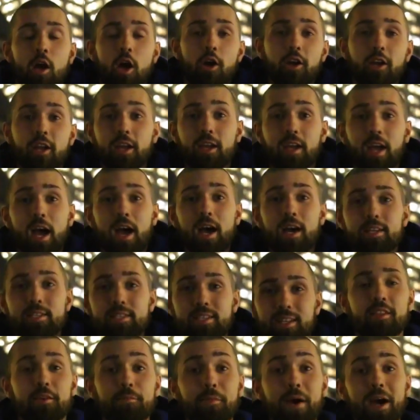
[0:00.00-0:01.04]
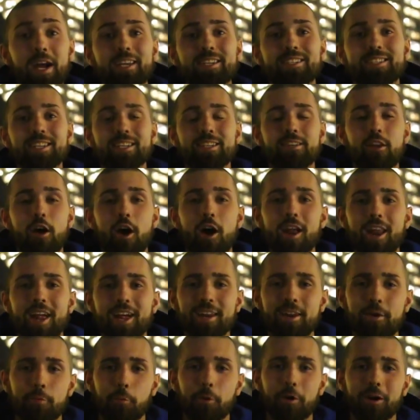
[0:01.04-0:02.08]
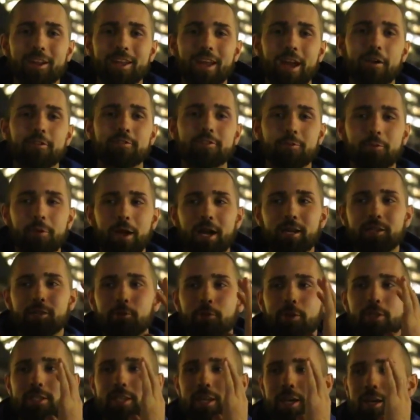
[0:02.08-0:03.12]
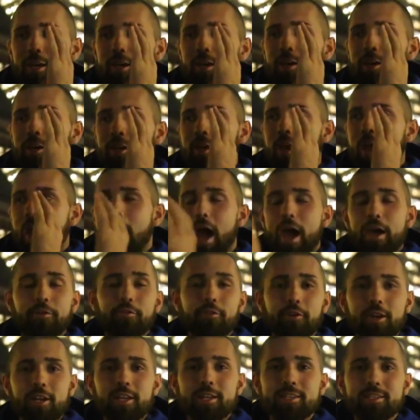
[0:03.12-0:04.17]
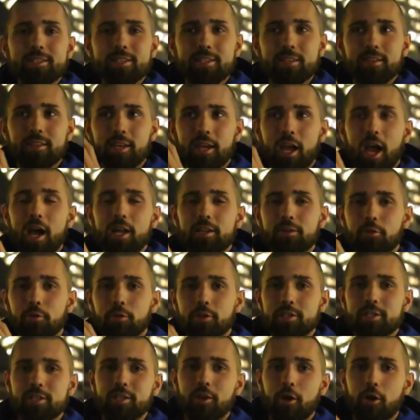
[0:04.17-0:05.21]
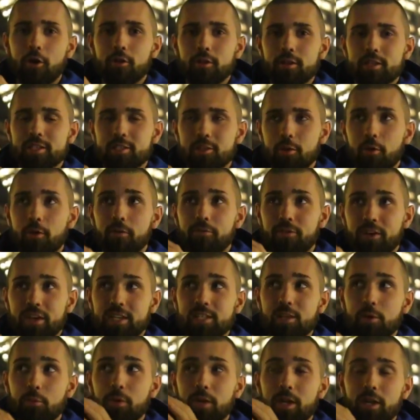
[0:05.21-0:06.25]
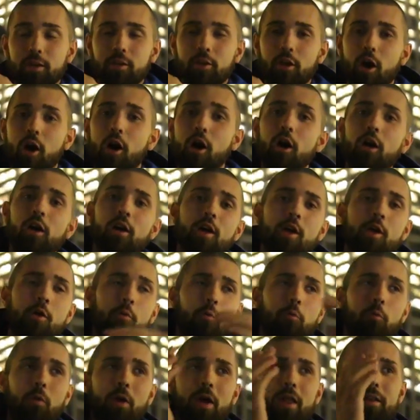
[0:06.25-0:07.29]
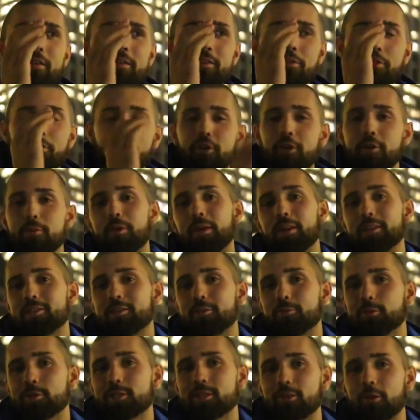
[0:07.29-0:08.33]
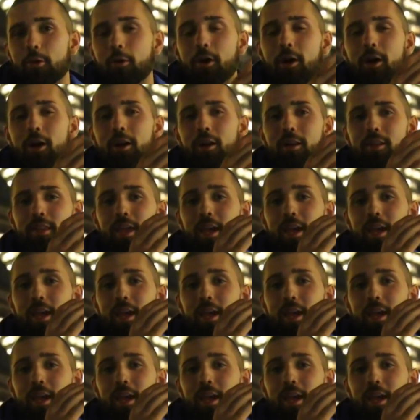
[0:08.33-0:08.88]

Okay, guys. The mic did not end up working out, so we actually went to Henry's. The guy told us to go to the store to fix it. We didn't call. We went 30 minutes to a store.